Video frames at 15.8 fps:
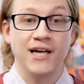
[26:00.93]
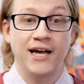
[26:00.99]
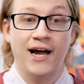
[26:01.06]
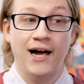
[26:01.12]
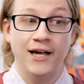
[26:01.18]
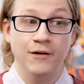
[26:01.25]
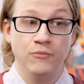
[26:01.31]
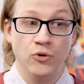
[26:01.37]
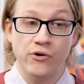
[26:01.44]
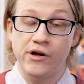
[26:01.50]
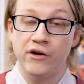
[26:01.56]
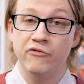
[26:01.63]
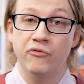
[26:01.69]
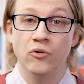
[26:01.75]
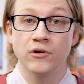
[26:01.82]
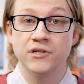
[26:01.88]
And I am
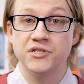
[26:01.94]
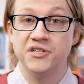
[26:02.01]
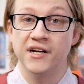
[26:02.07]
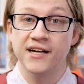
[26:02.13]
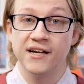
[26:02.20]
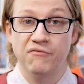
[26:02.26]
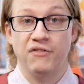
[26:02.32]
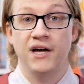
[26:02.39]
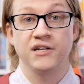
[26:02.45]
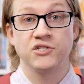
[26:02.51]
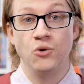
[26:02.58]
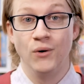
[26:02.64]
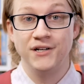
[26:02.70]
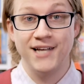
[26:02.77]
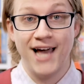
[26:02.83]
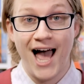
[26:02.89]
looking forward to seeing if that is
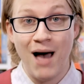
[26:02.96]
going to